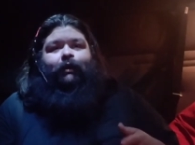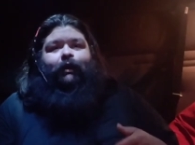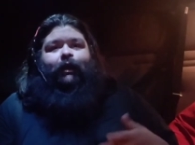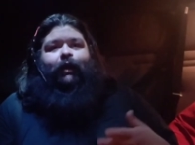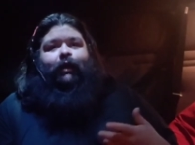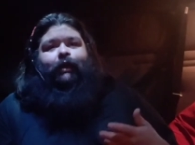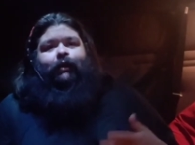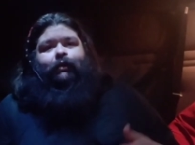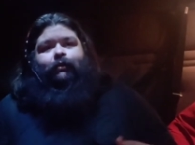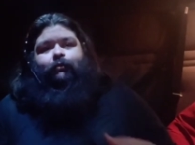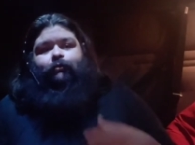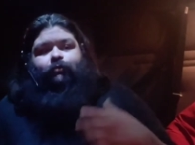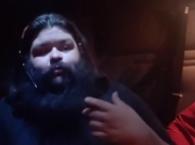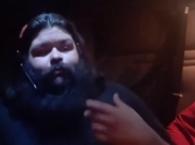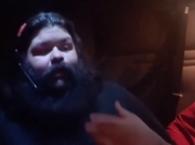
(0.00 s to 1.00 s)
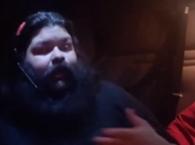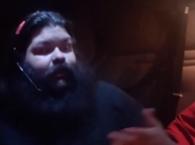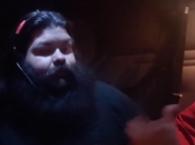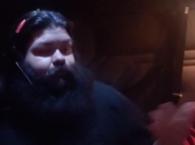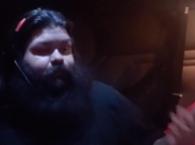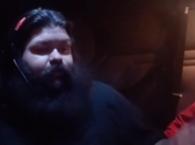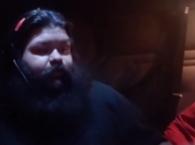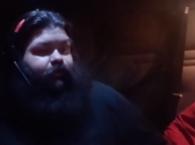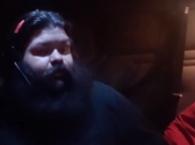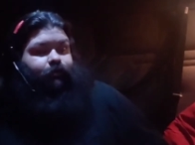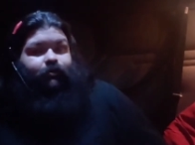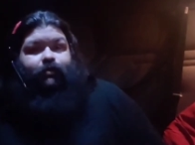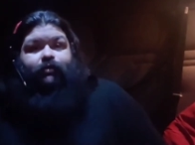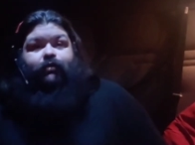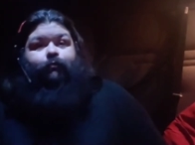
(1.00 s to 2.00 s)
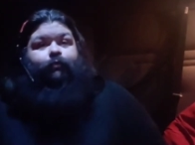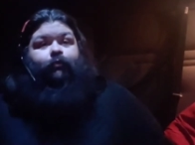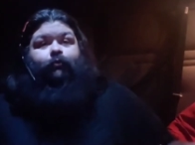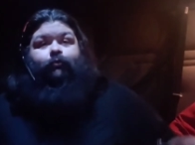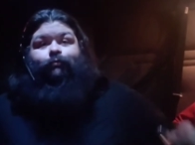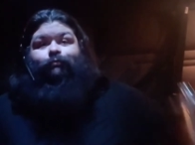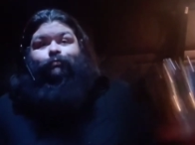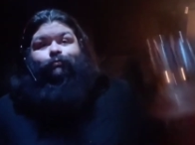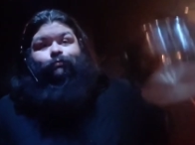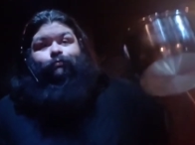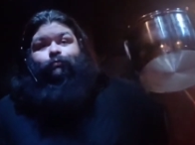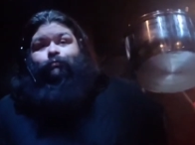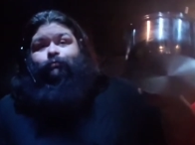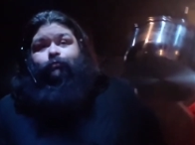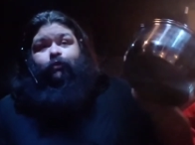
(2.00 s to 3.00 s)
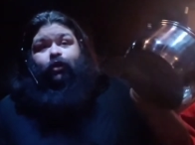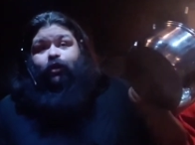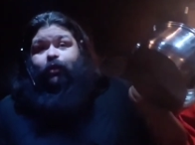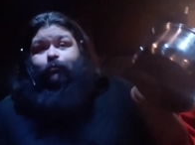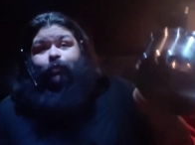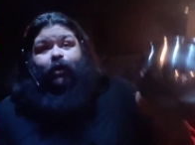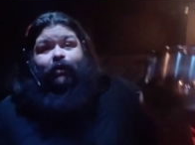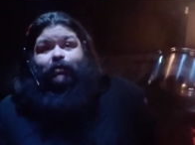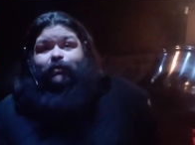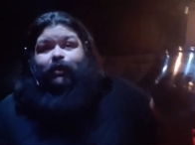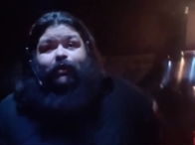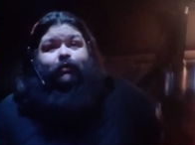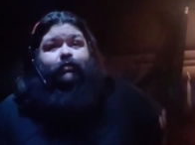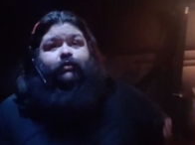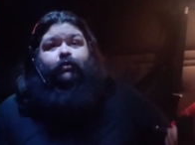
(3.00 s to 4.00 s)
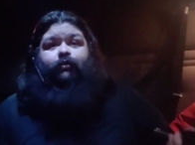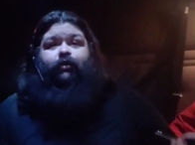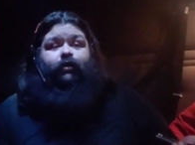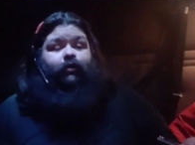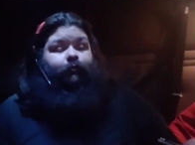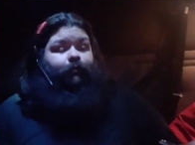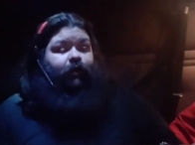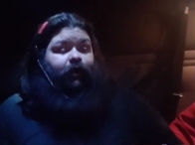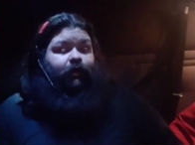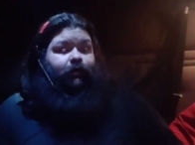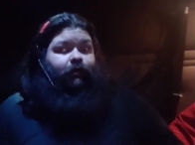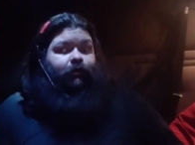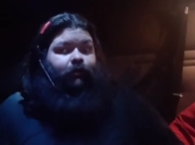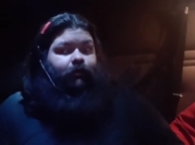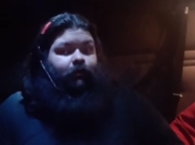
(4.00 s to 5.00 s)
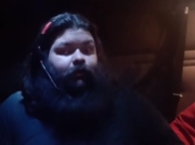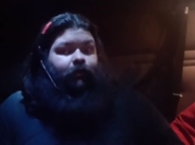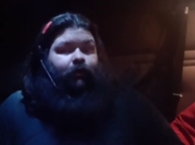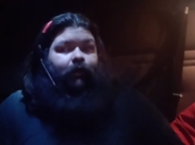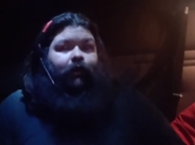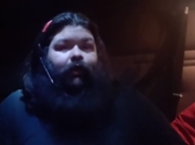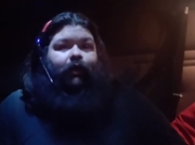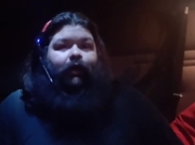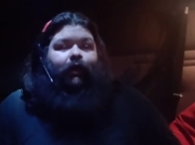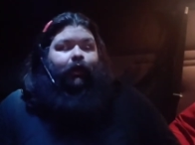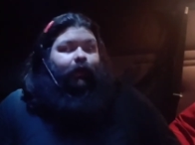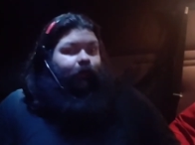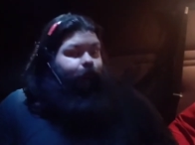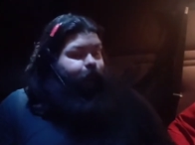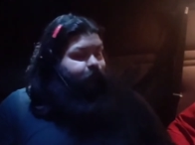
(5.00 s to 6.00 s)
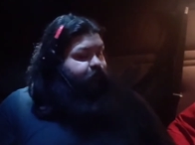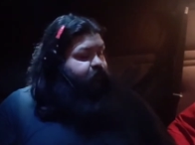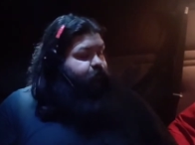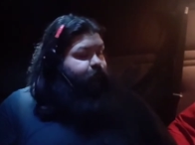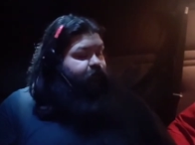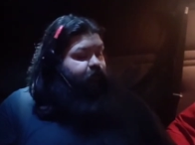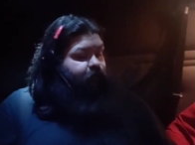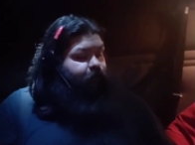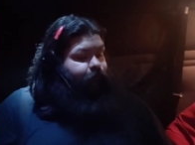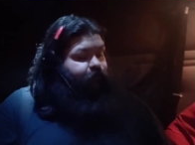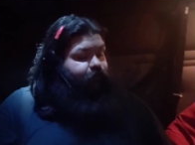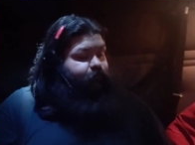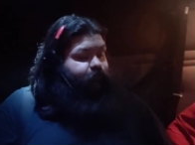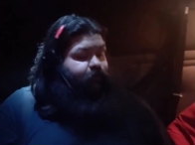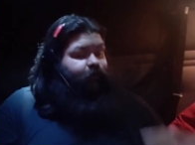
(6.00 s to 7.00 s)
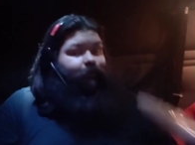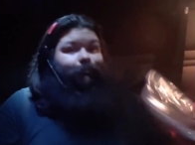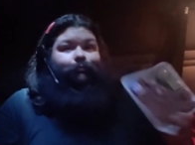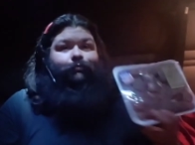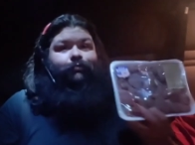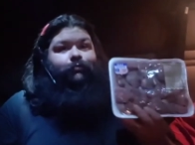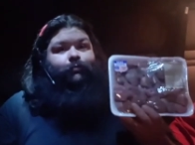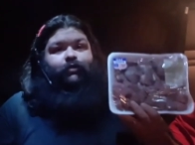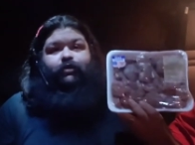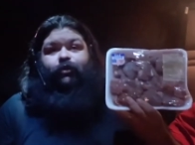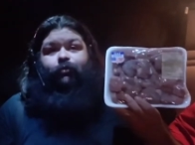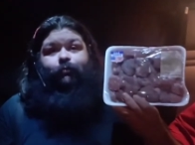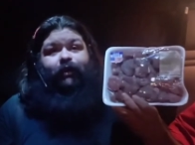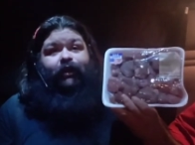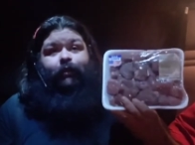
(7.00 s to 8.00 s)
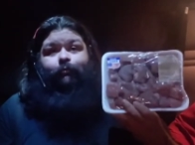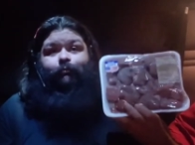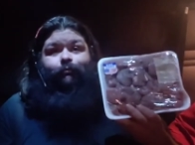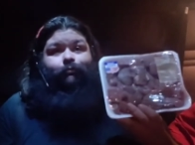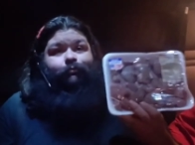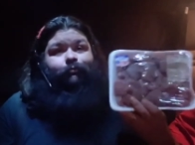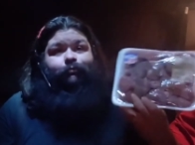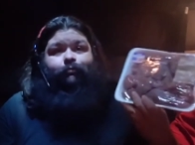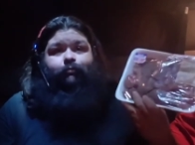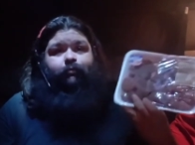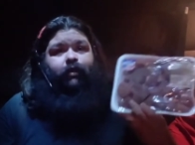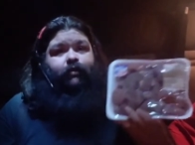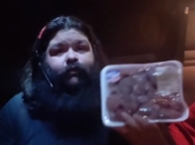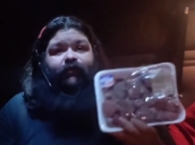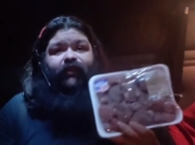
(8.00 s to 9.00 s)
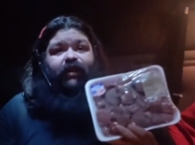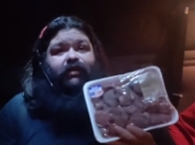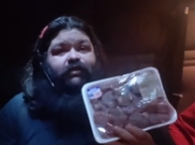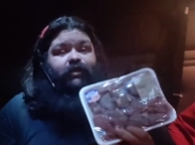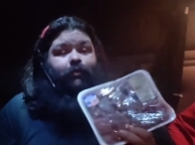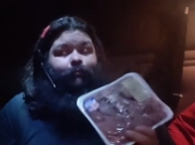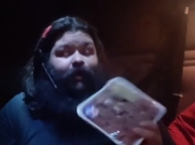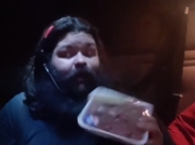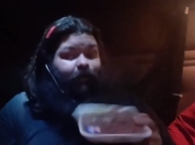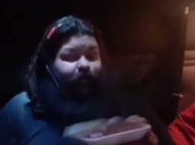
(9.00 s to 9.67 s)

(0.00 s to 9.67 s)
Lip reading: And I just use a simple cooking pot, stainless steel cooking pot. For this meal, I'm using some stew meat. Nothing fancy about